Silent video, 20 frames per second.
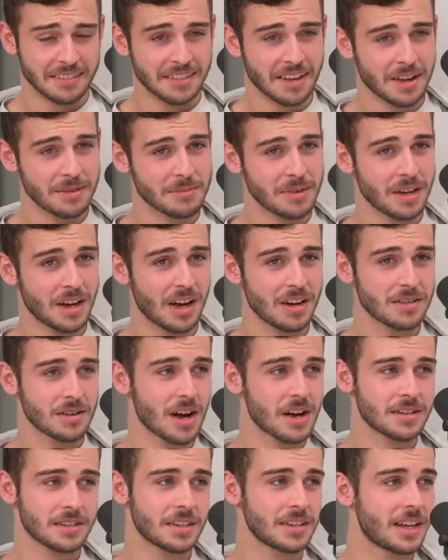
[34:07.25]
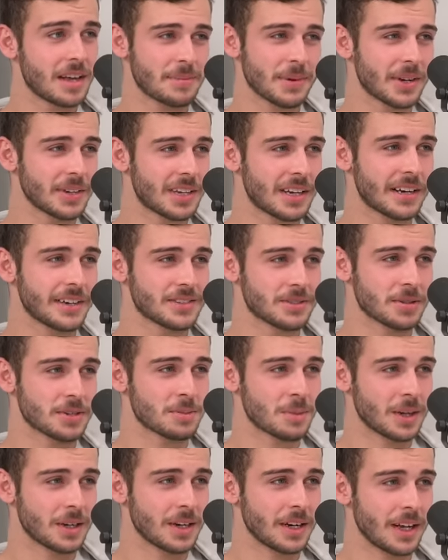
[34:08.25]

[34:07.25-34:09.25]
I mean, I, I could get behind clitoris being a